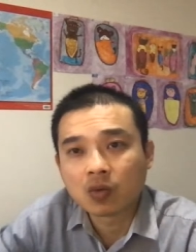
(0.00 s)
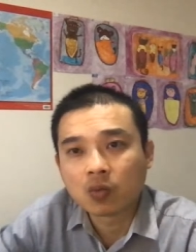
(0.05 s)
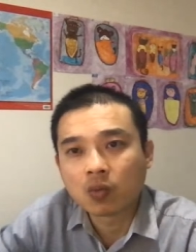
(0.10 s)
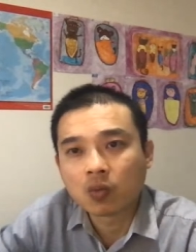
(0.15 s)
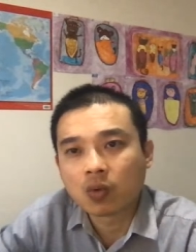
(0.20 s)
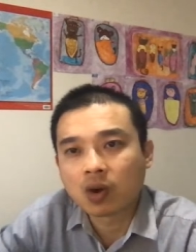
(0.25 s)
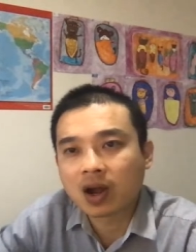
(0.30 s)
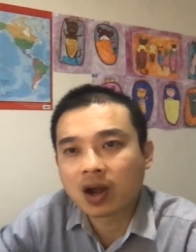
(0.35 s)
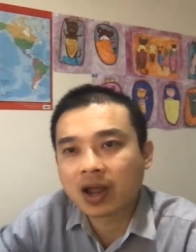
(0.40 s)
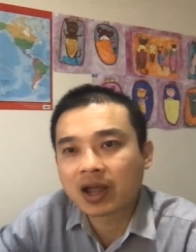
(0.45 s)

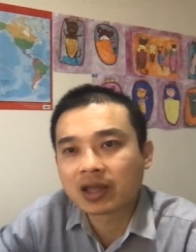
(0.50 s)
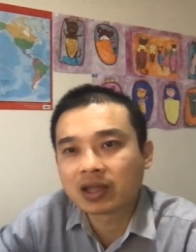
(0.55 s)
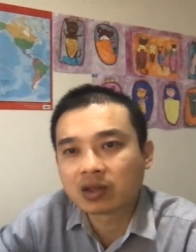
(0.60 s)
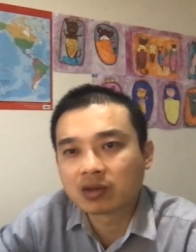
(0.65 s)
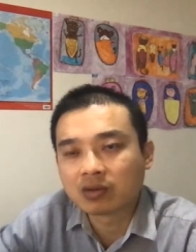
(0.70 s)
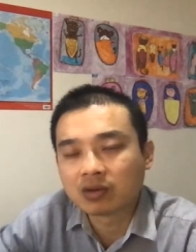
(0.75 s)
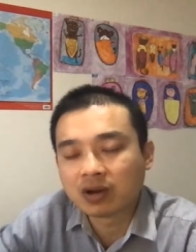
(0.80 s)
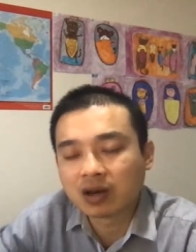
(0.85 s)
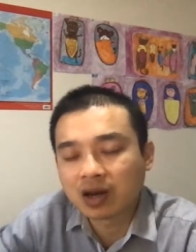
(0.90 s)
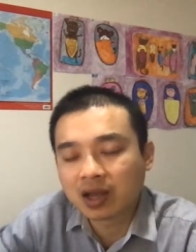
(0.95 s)
Why are
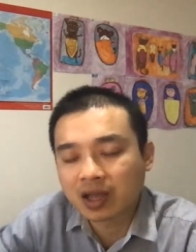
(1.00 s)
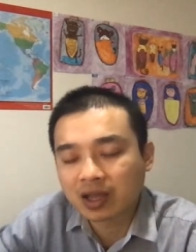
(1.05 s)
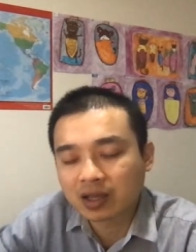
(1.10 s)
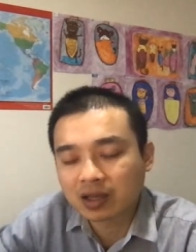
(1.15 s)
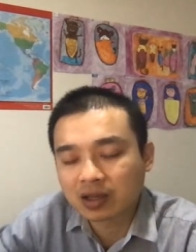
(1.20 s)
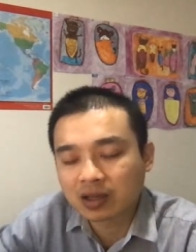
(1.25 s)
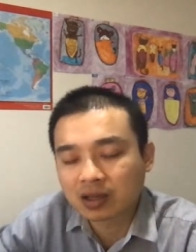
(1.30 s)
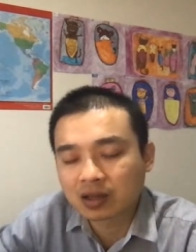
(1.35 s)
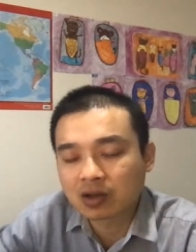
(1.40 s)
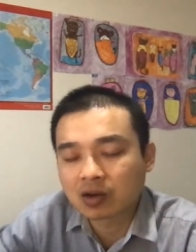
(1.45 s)
you
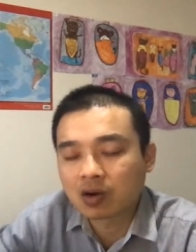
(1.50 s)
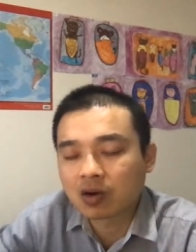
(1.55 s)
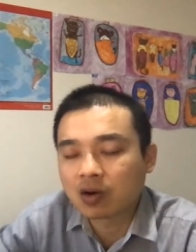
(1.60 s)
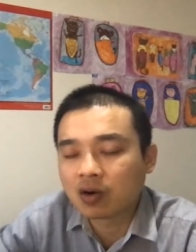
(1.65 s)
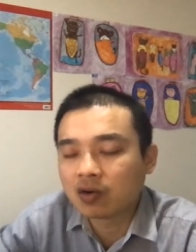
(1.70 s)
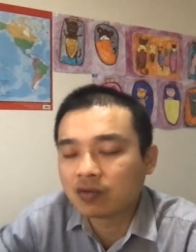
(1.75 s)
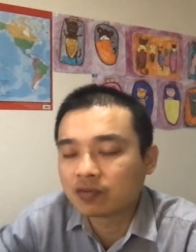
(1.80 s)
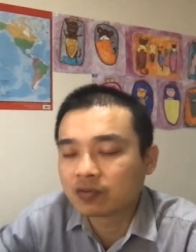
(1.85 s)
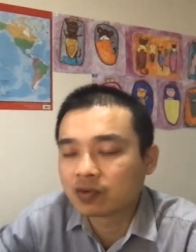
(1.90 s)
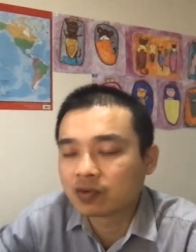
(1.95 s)
lacking
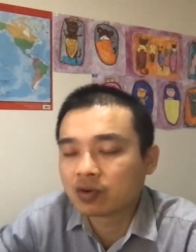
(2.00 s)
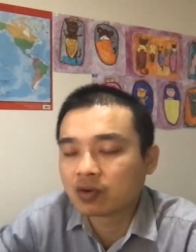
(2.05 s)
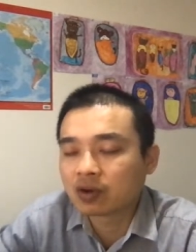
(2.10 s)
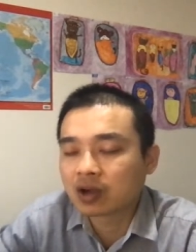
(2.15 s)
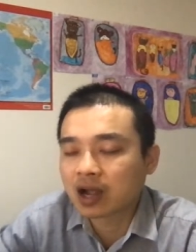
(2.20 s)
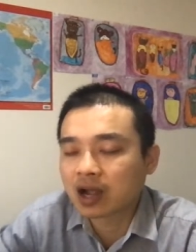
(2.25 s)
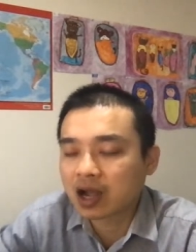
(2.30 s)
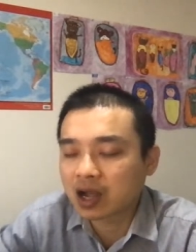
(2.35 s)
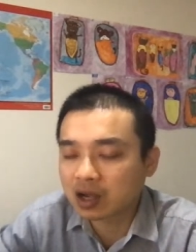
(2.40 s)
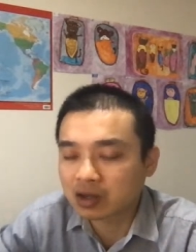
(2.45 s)
of your
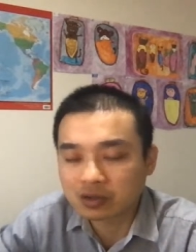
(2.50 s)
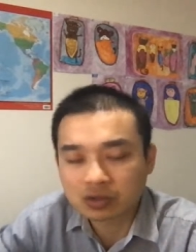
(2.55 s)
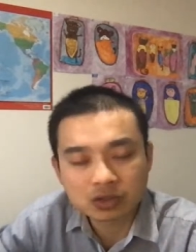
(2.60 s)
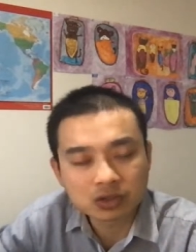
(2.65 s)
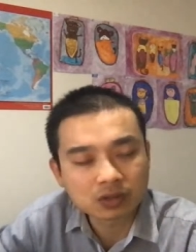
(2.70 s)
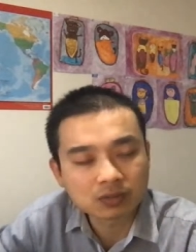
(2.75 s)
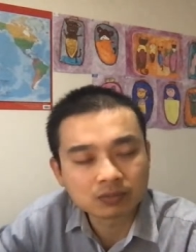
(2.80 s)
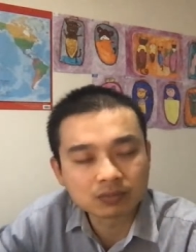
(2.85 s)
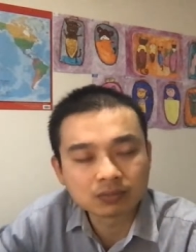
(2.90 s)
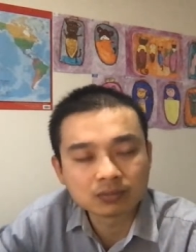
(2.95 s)

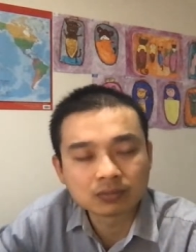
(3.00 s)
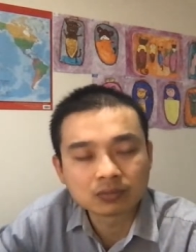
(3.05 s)
calcium?